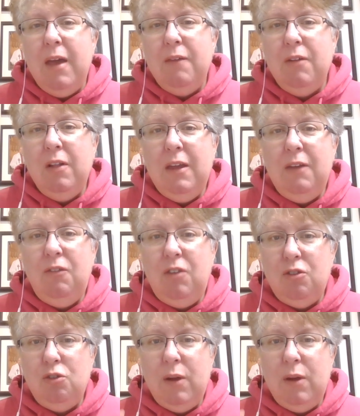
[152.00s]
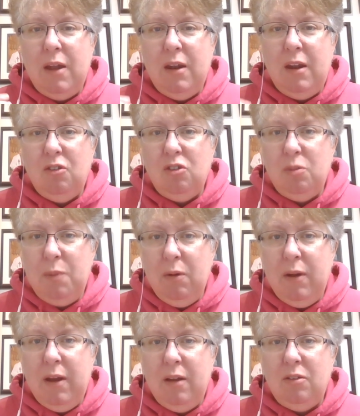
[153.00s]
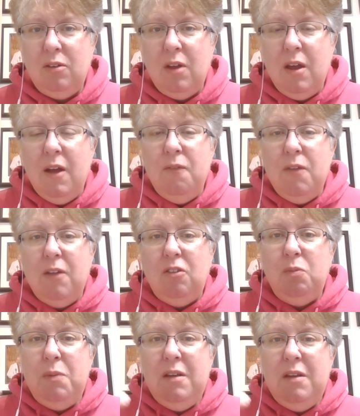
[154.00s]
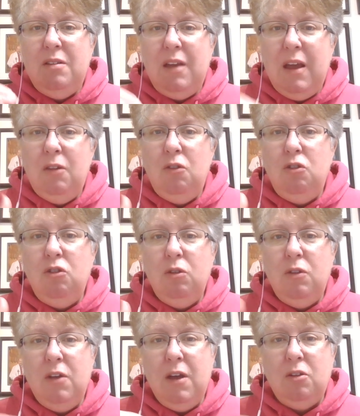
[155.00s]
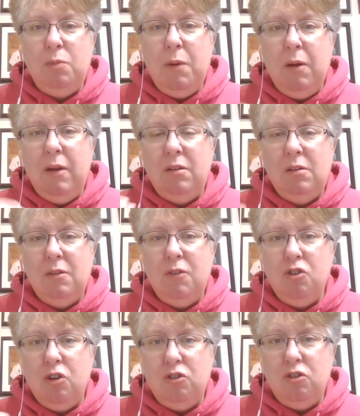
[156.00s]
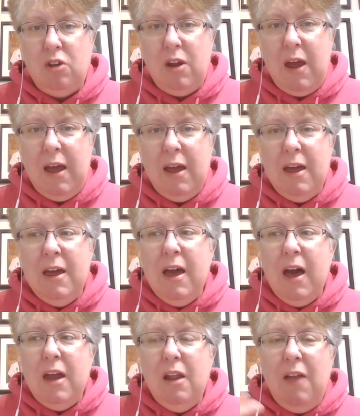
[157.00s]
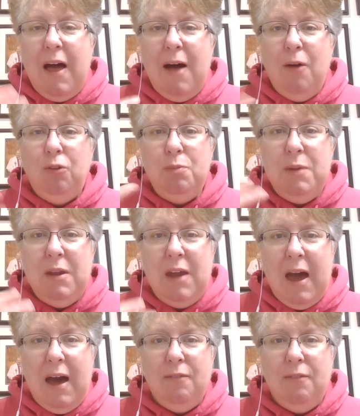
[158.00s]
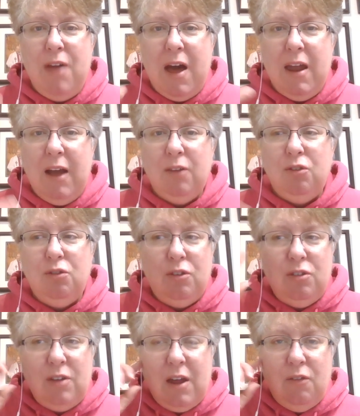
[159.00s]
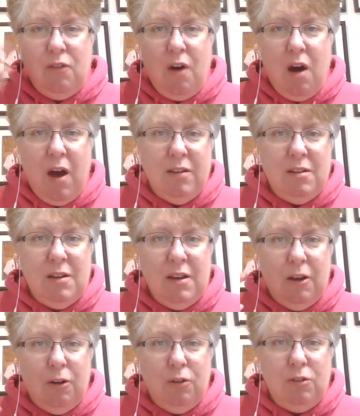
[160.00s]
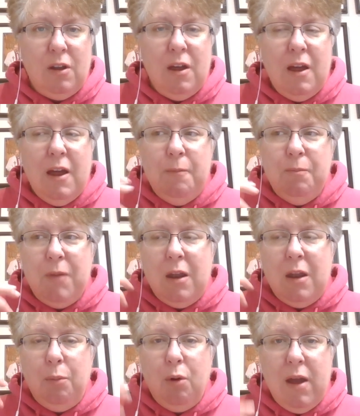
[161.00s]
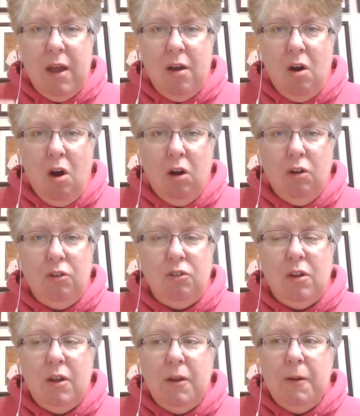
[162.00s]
a lived history and an experience that speaks into the experiences of the church today, and allows me to have that extra set of eyes and ears and a praying heart